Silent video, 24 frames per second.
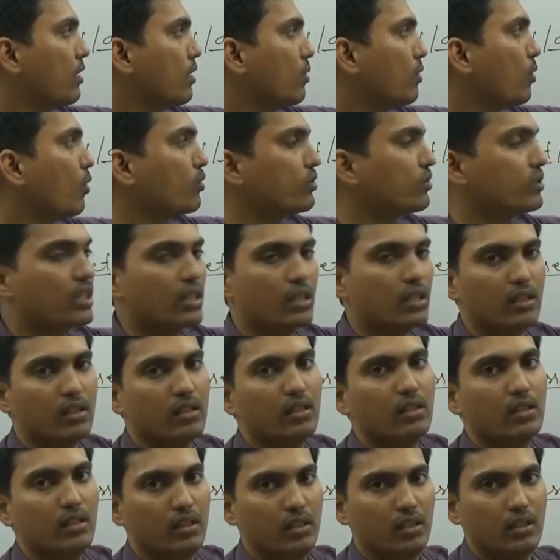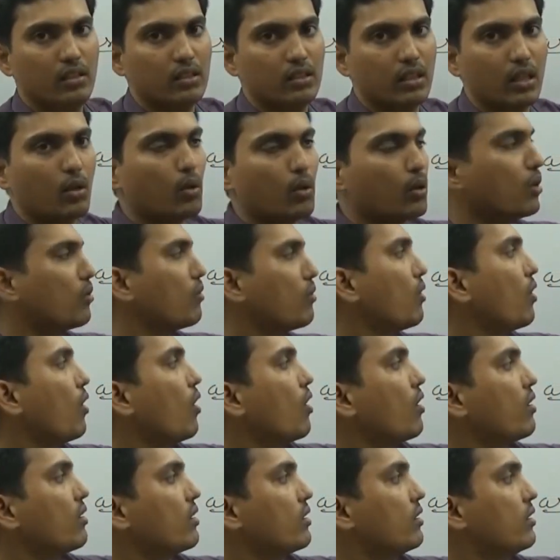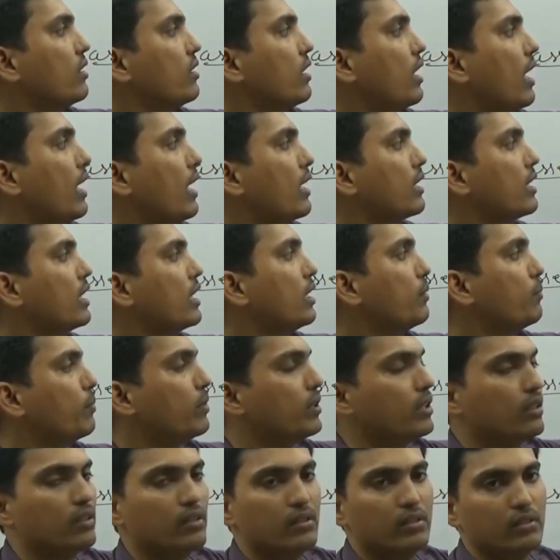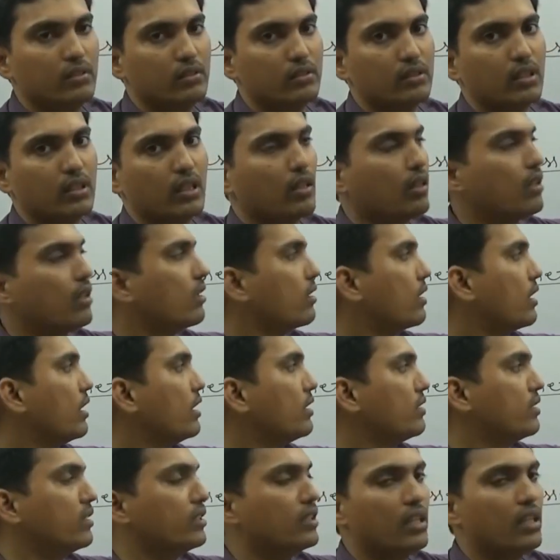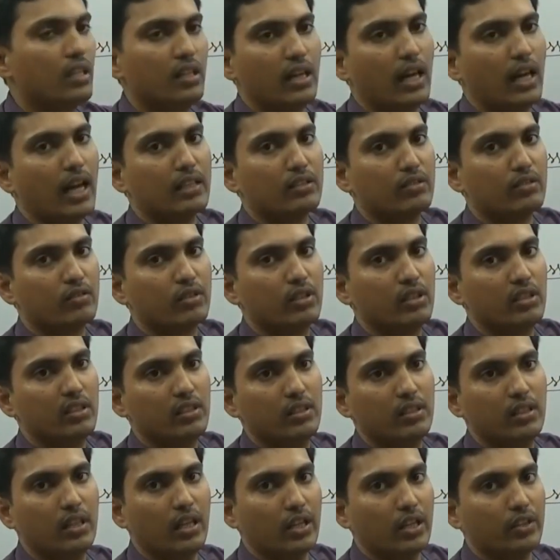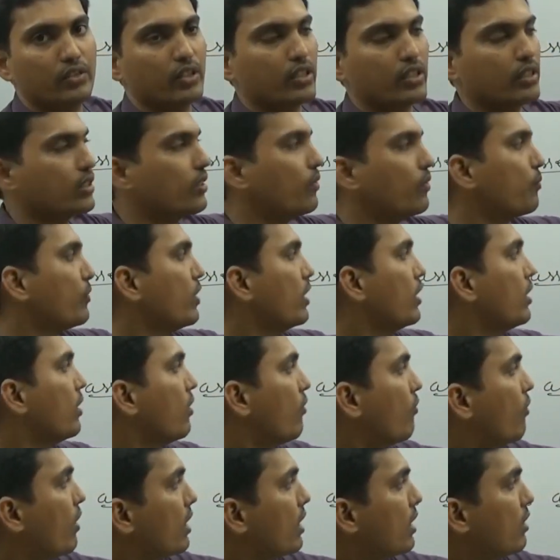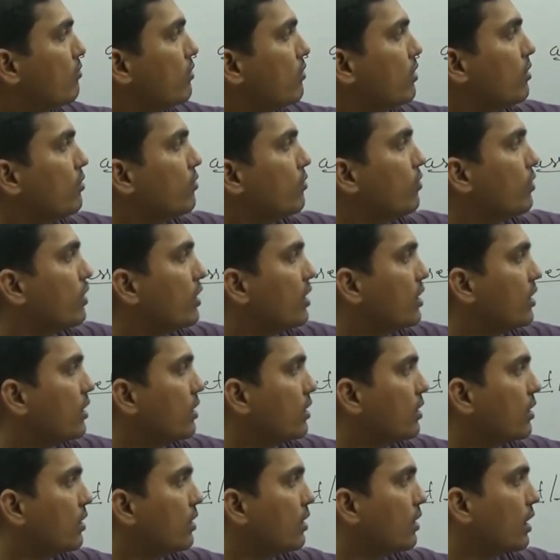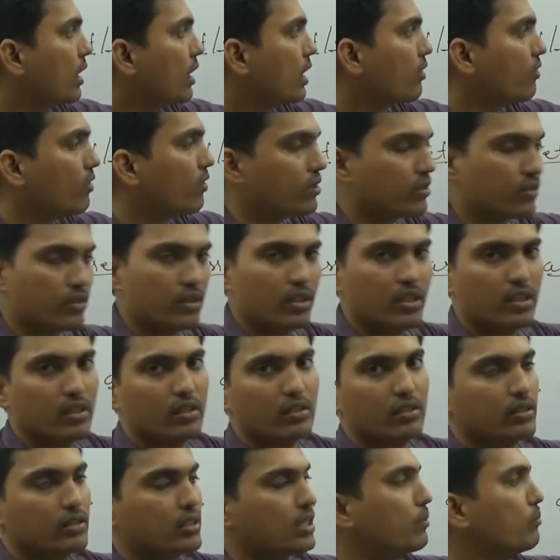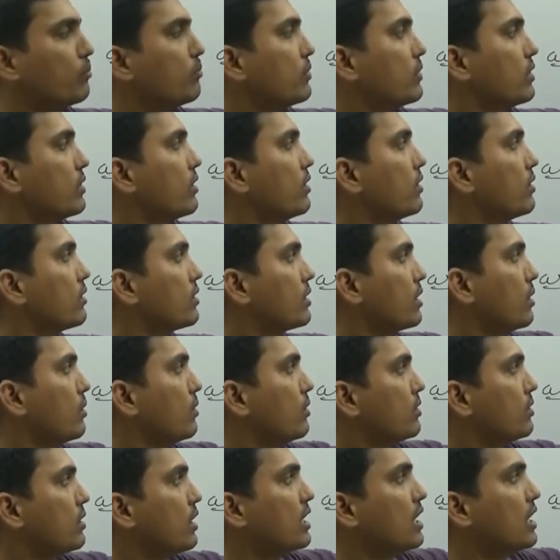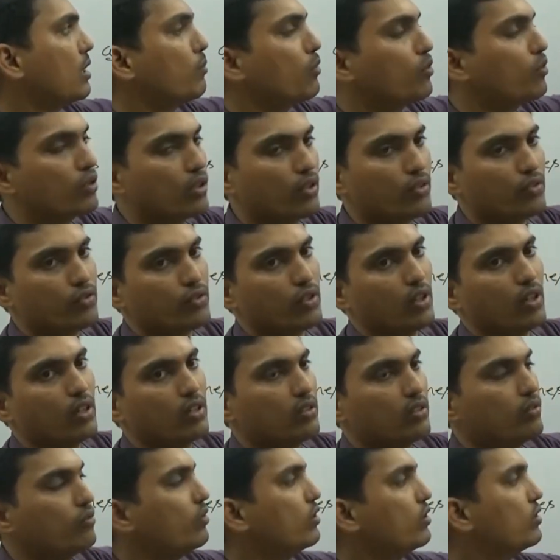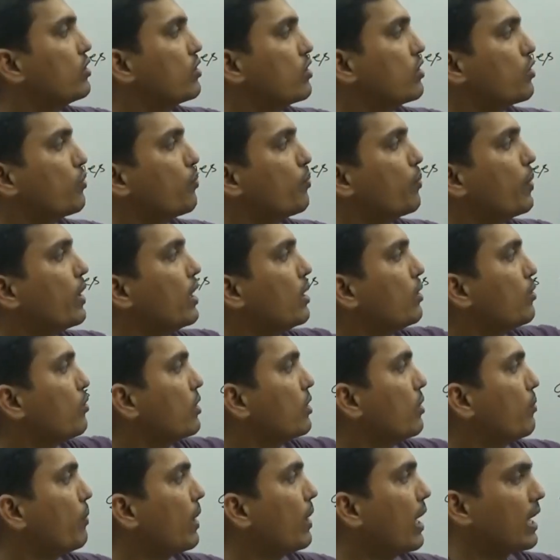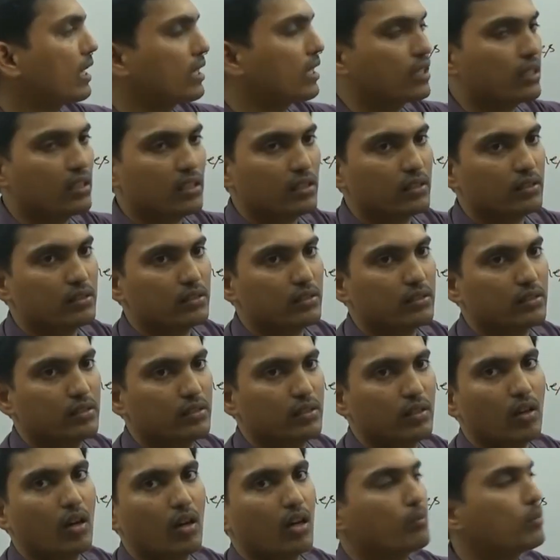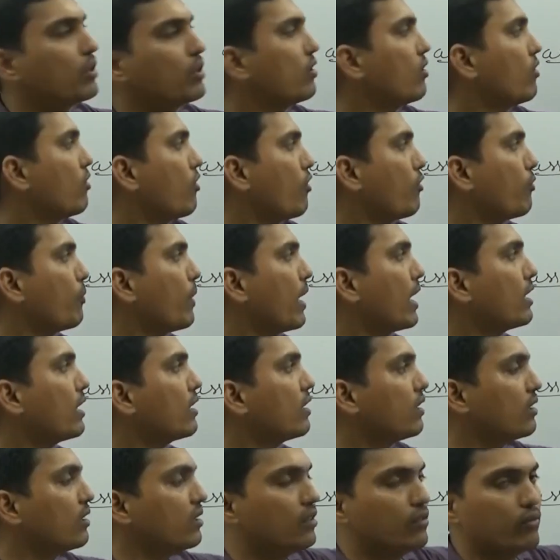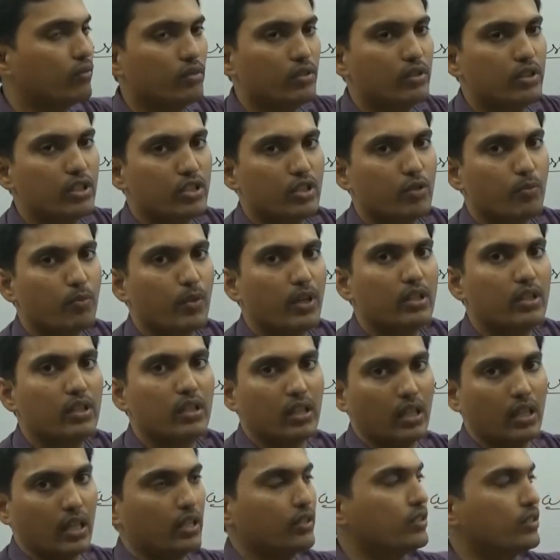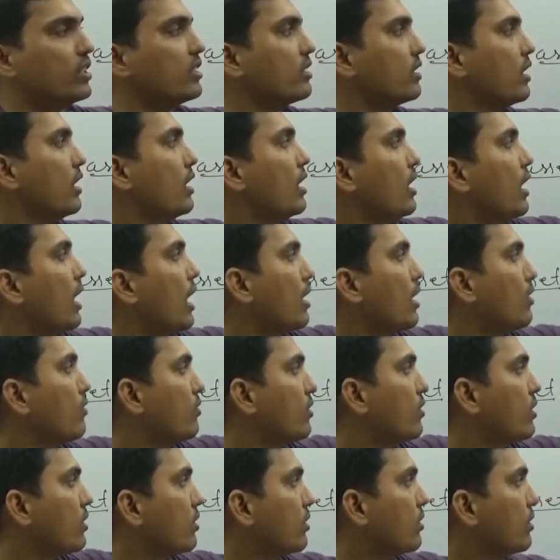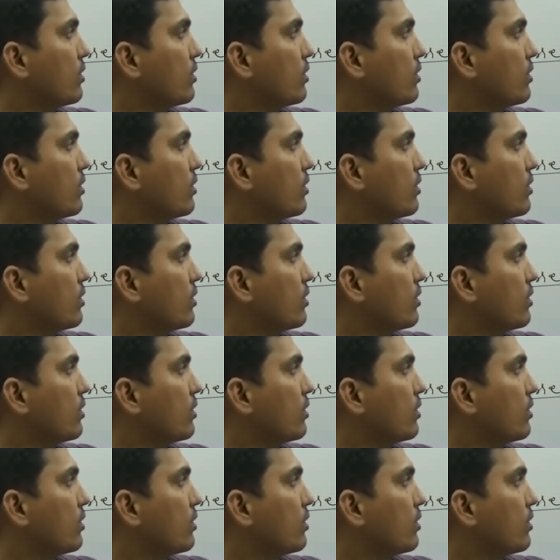close the godown lock and keep the keys in the hands of the agent. Whenever we requested some certain amount of stock, we just pay to the banker. On behalf of banker, we just pay the agent and we